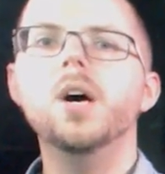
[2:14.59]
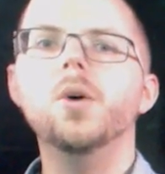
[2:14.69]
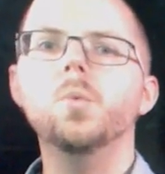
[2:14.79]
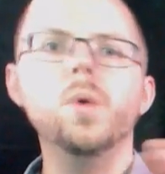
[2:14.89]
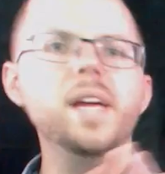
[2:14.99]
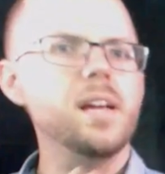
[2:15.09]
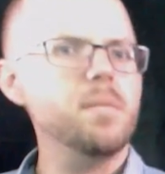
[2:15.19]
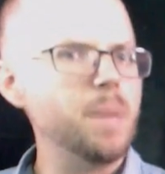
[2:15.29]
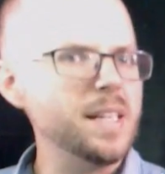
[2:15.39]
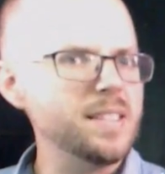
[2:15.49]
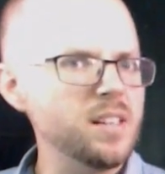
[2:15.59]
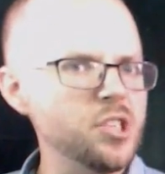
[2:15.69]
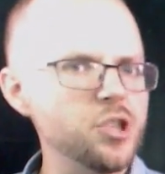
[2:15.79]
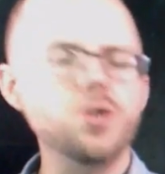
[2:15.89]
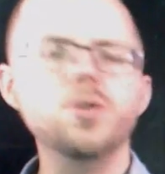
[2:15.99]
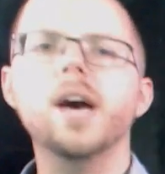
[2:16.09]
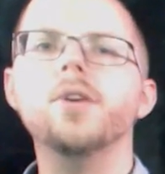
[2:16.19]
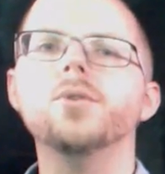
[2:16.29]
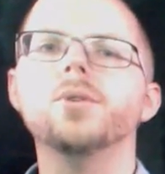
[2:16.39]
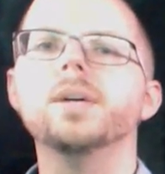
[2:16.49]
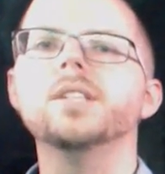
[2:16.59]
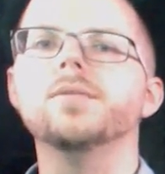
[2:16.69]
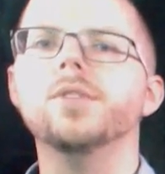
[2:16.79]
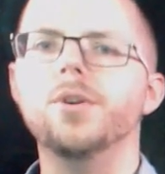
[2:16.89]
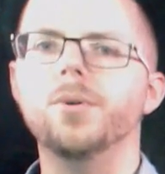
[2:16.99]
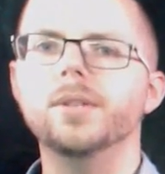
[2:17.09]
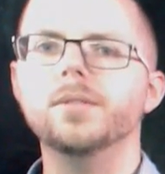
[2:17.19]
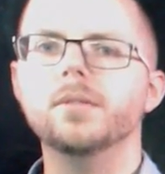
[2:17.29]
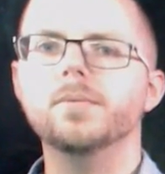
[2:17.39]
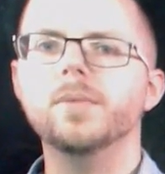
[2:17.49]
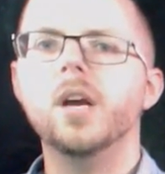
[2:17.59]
We can basically tune out all the rest of the noise.